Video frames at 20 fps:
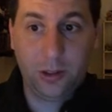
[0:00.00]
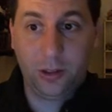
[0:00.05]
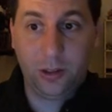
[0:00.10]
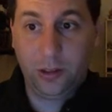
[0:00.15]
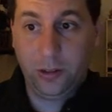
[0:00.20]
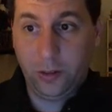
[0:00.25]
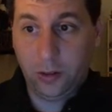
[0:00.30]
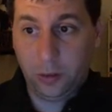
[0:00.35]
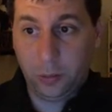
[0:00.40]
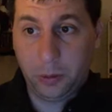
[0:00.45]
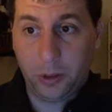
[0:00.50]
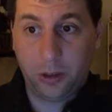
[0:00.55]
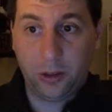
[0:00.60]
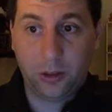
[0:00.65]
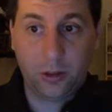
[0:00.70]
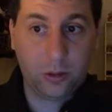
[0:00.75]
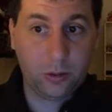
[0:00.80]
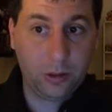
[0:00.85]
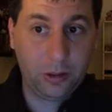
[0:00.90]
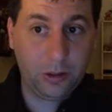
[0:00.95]
and this is part
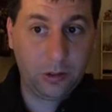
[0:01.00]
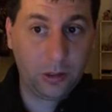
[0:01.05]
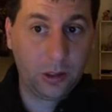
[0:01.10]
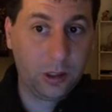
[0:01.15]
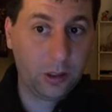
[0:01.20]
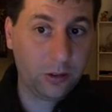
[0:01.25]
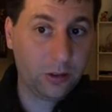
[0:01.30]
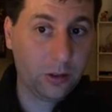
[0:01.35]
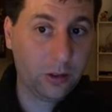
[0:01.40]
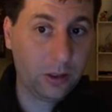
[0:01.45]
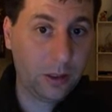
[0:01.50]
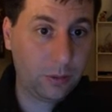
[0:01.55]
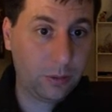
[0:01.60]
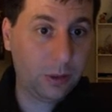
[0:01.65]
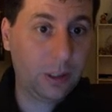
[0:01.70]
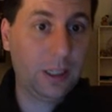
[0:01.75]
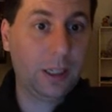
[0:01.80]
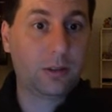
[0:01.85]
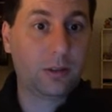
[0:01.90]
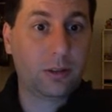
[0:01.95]
of the reason also that
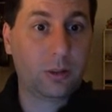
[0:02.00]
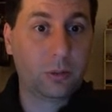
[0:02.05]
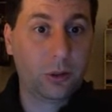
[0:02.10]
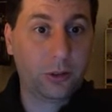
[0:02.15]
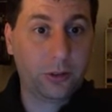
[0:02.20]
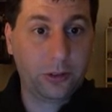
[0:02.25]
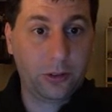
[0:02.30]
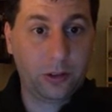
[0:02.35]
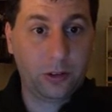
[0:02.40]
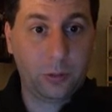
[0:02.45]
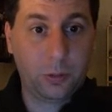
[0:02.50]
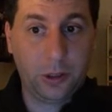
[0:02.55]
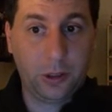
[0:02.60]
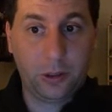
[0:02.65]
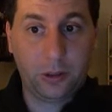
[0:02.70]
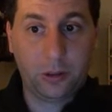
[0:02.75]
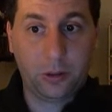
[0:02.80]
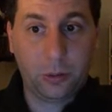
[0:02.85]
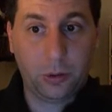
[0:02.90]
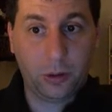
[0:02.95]
we have our most
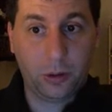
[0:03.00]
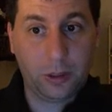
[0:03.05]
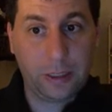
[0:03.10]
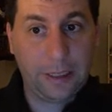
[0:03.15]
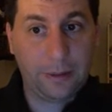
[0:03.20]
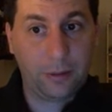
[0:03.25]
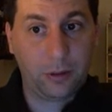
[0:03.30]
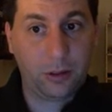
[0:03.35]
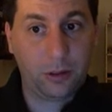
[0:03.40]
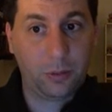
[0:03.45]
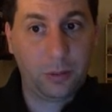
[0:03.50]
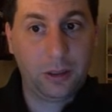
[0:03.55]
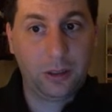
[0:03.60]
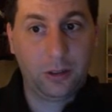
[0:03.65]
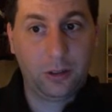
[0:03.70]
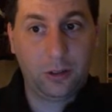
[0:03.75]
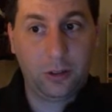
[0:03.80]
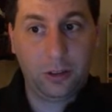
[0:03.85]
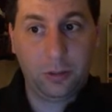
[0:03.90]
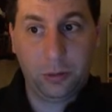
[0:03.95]
experienced programmers be the
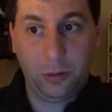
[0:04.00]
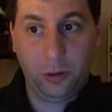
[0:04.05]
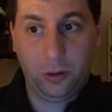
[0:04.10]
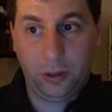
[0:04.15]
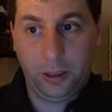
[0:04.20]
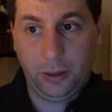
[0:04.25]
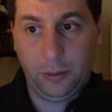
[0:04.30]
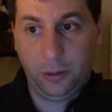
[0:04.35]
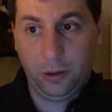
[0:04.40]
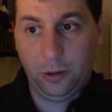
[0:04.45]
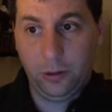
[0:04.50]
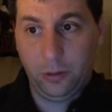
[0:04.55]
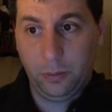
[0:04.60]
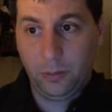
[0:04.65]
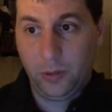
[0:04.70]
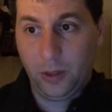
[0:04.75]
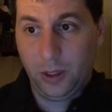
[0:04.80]
chief programmers.